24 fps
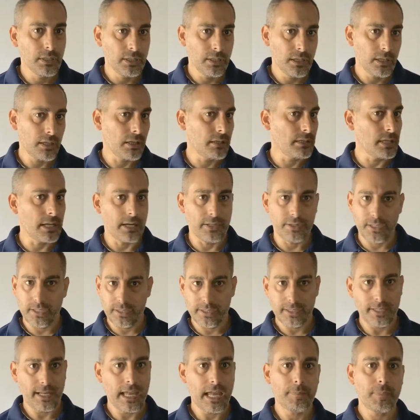A lot of things
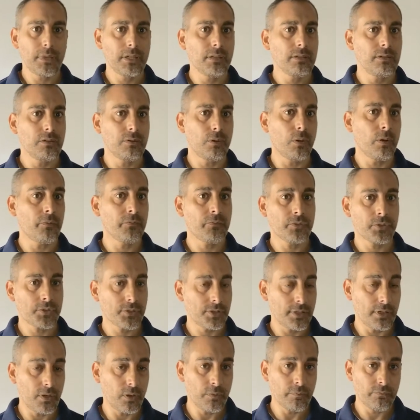can happen,
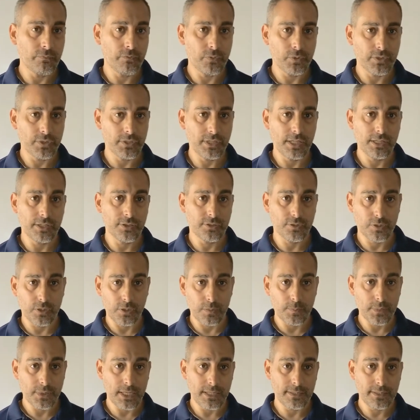unforeseen
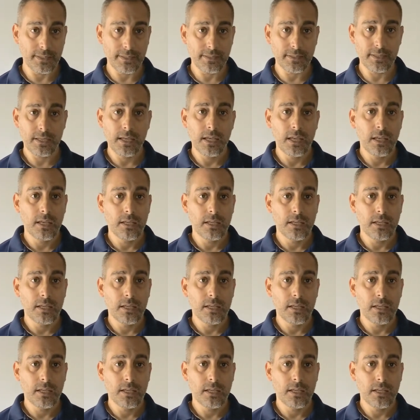circumstances.